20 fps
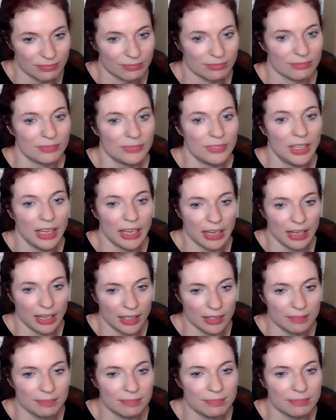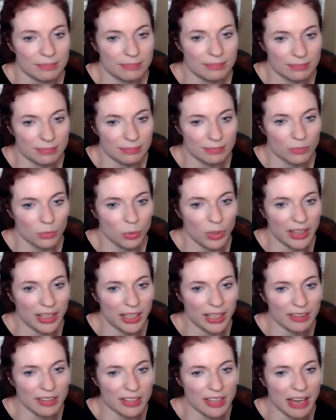Yeah. Well, I
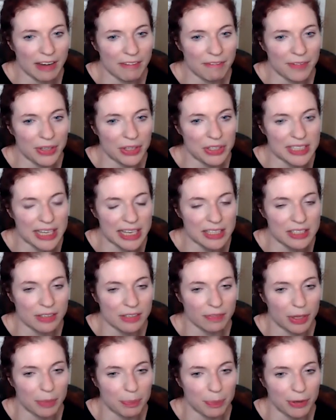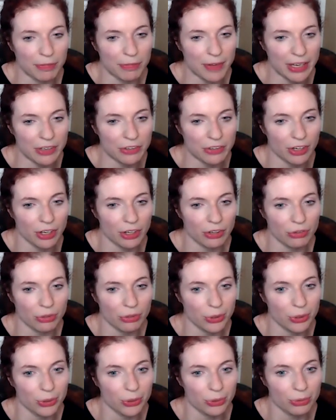think it's in that sense of like perfection and
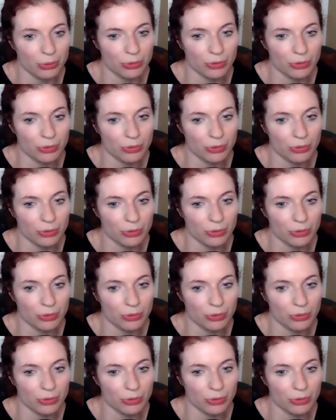truth.